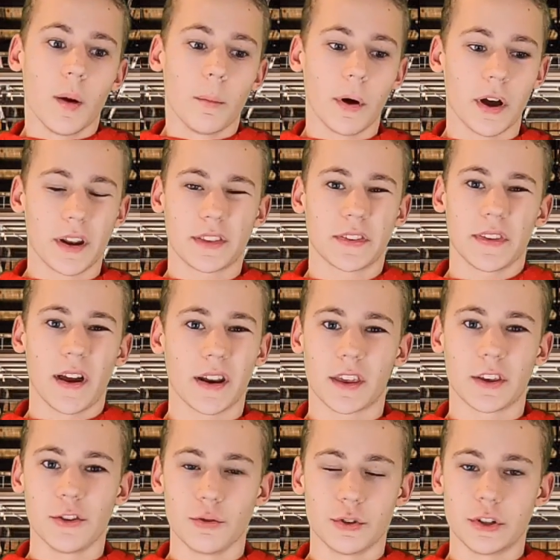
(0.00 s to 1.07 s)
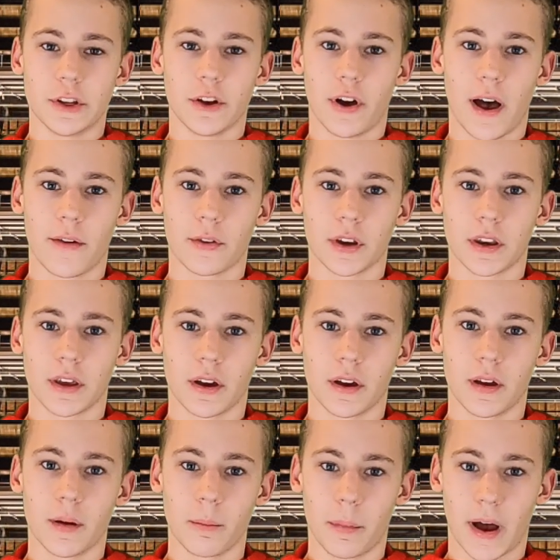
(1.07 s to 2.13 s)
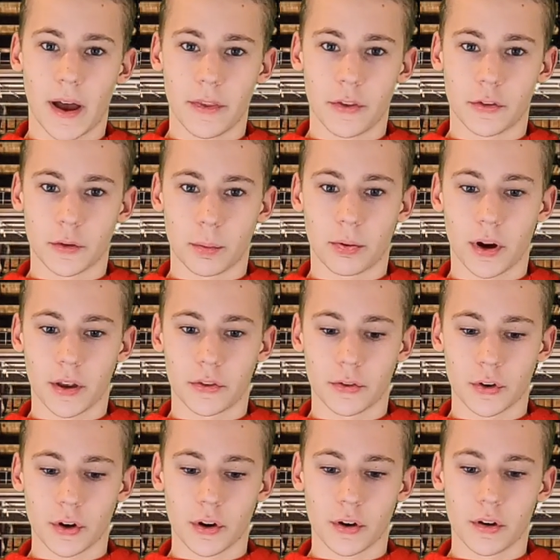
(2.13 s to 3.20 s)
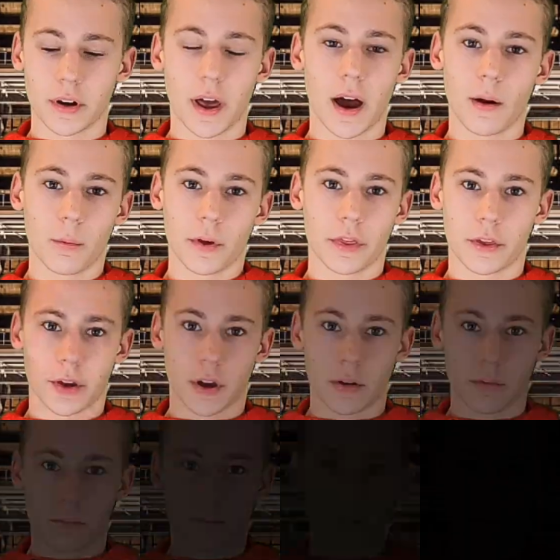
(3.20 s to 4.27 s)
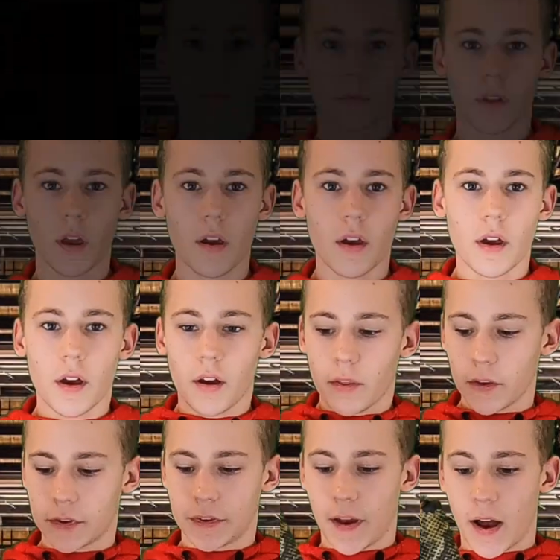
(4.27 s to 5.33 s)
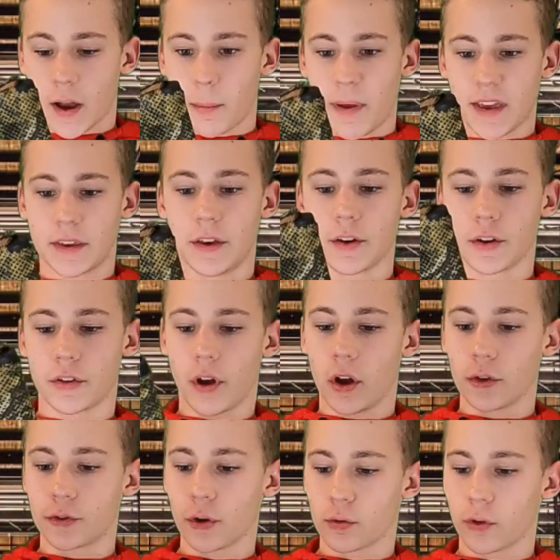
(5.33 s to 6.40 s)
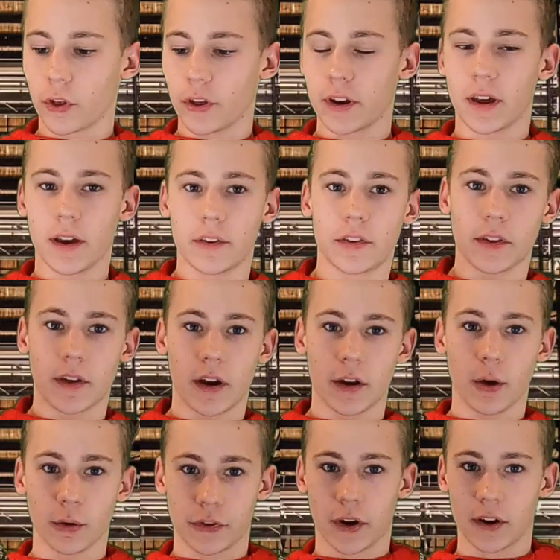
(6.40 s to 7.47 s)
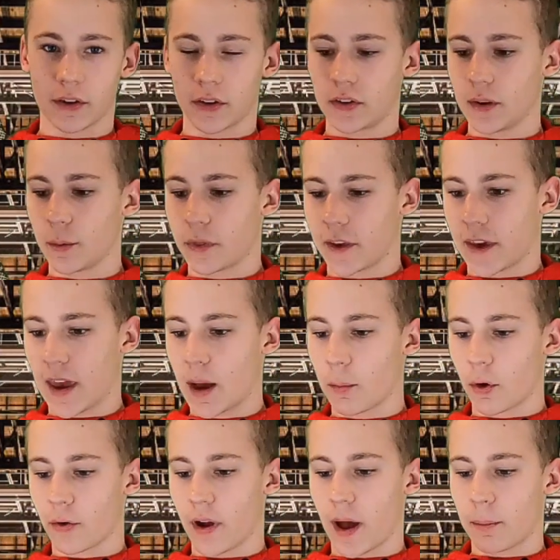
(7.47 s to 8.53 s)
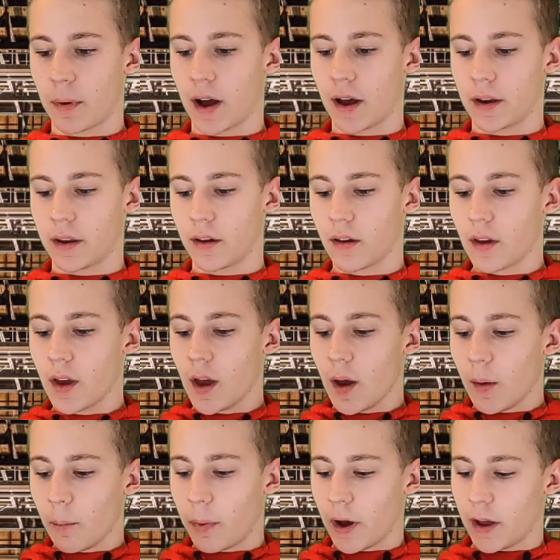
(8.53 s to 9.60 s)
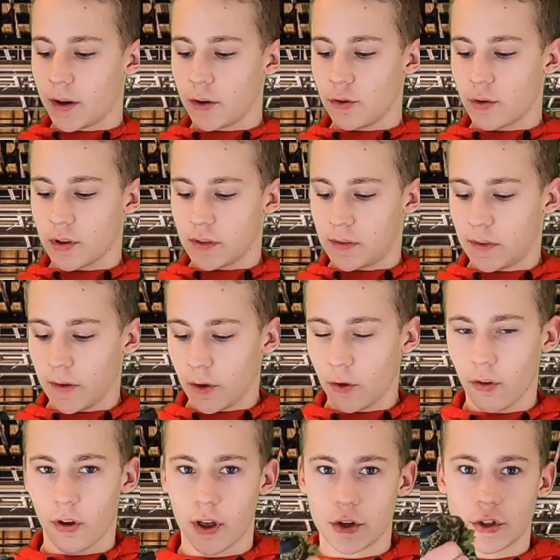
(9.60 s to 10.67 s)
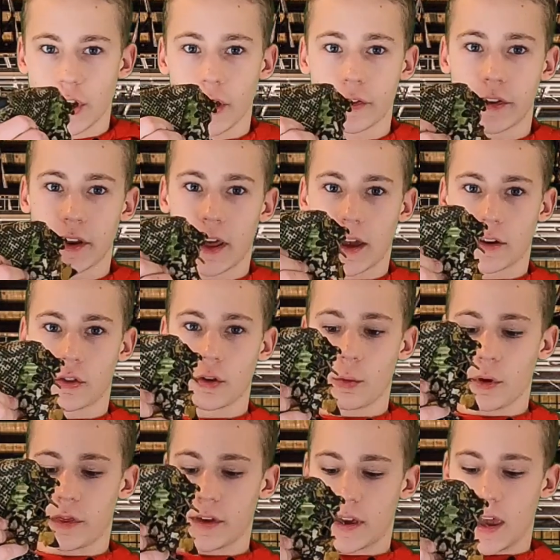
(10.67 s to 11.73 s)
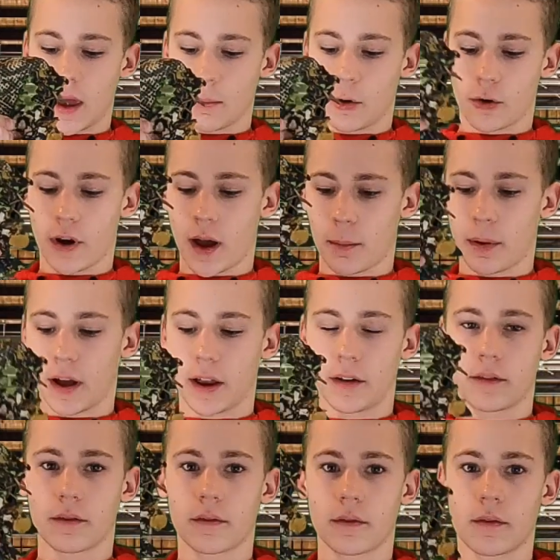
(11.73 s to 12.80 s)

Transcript: But it's not a huge deal having to buy the suppressor not with the gun. The stock back here is also really nice. I know it's hard to see with the camo wrap on, but you can still adjust it actually with the camo wrap on.